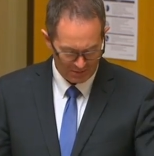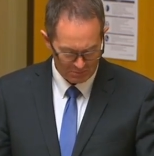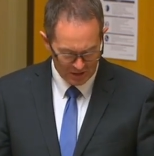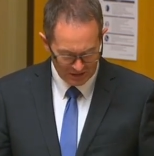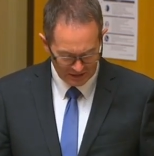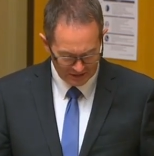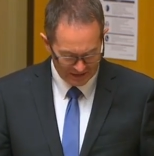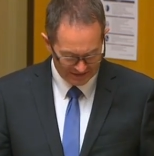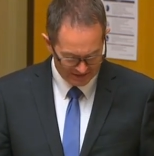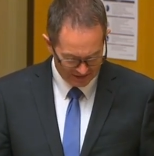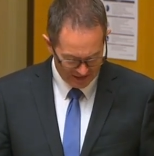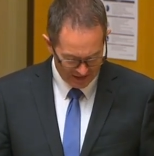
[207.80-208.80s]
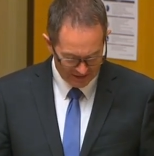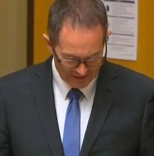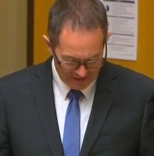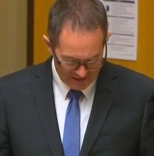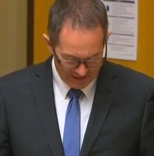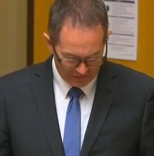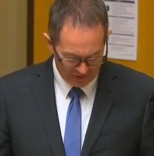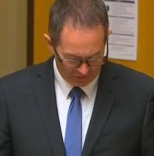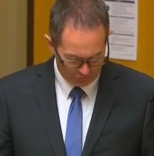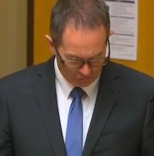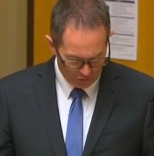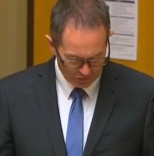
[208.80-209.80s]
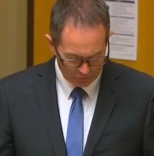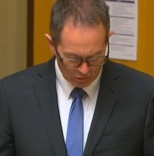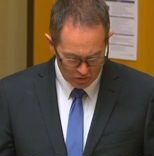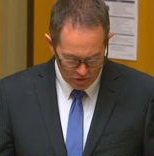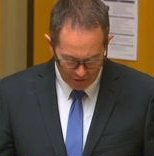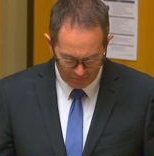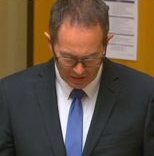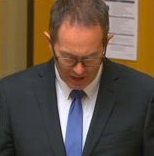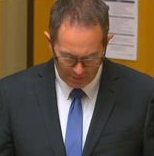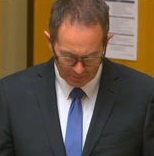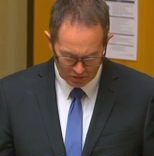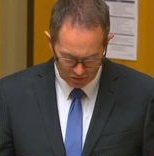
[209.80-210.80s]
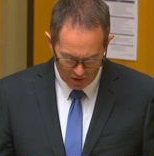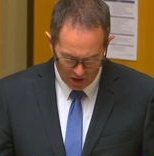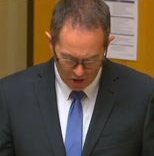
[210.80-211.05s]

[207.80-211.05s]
meaning that Fordham would not be able to